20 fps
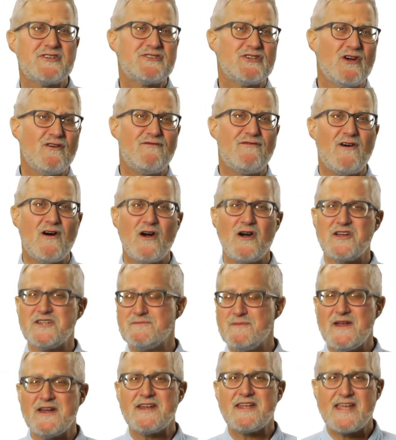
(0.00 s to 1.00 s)
so far has
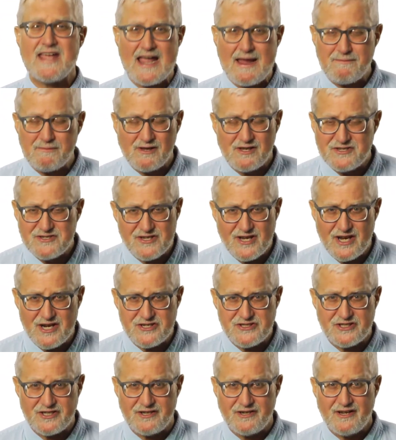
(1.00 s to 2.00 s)
been
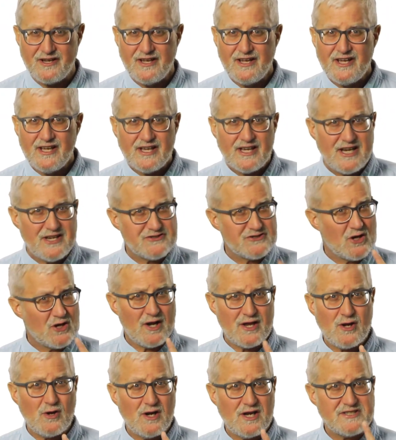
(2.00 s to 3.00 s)
capitalization. It's
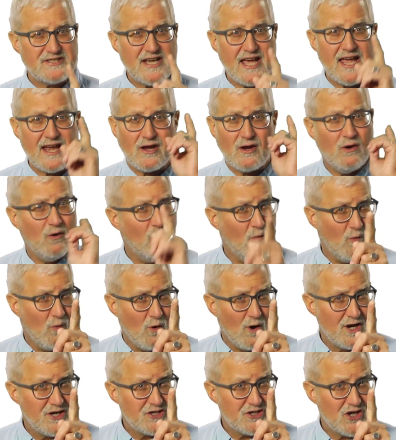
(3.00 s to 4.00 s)
going to take
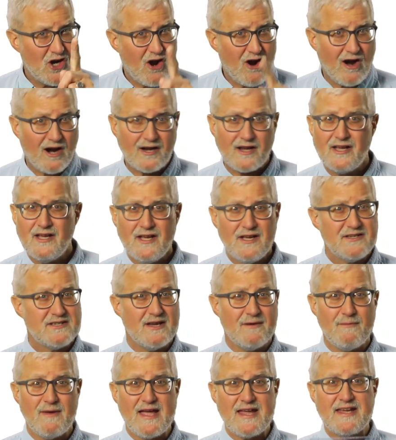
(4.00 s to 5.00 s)
one shark
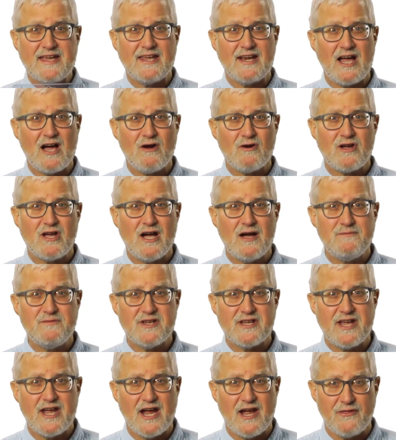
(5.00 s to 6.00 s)
to make it all come
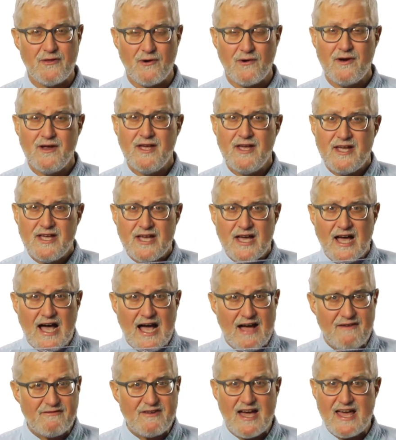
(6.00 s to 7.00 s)
together.
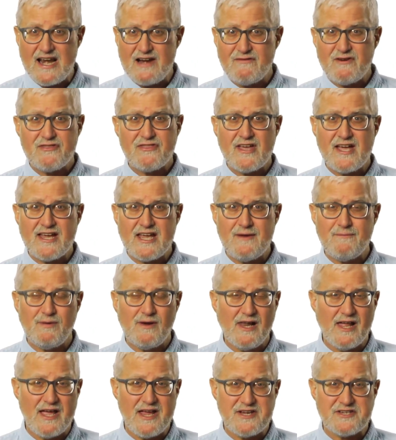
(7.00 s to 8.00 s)
I've got everything in
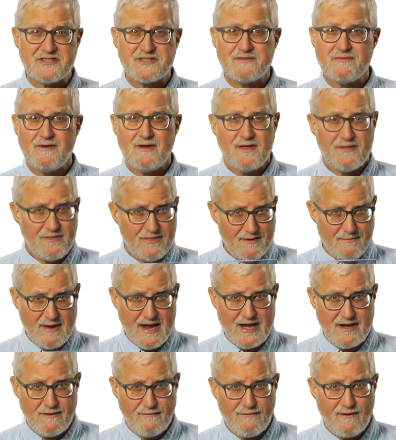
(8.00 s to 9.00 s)
place. The
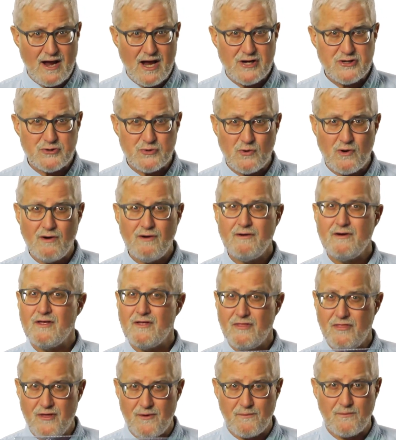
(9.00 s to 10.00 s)
manufacturer,
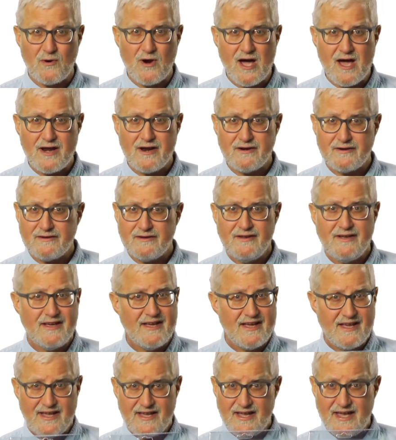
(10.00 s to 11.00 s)
the product,
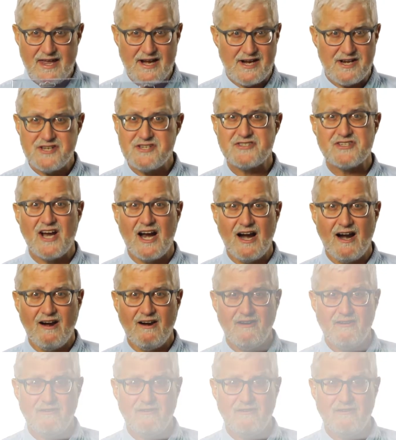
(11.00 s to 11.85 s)
and a desire.